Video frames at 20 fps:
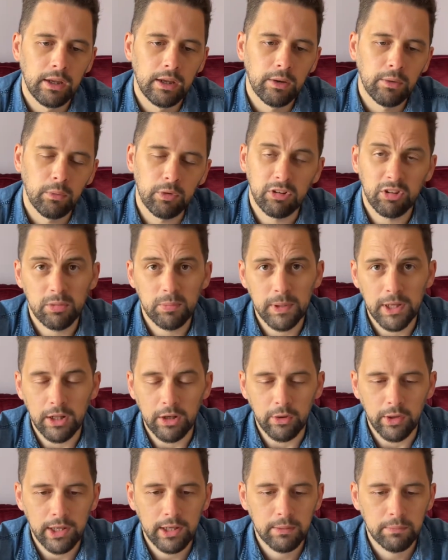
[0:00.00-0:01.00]
which is a bit
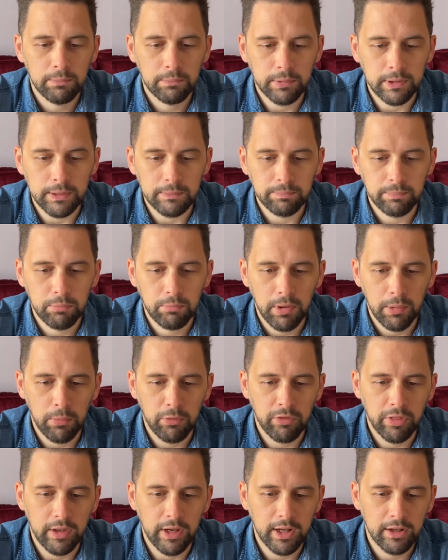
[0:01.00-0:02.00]
annoying, but maybe
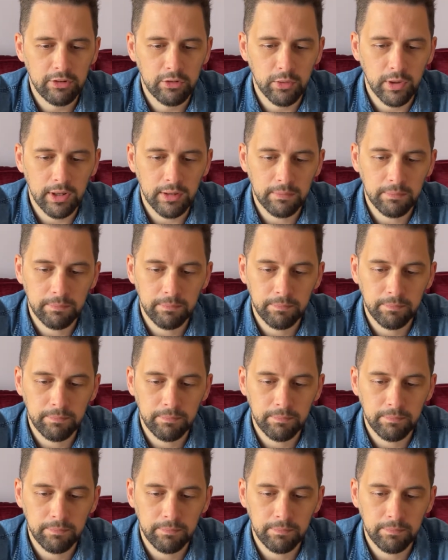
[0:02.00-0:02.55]
for the next run.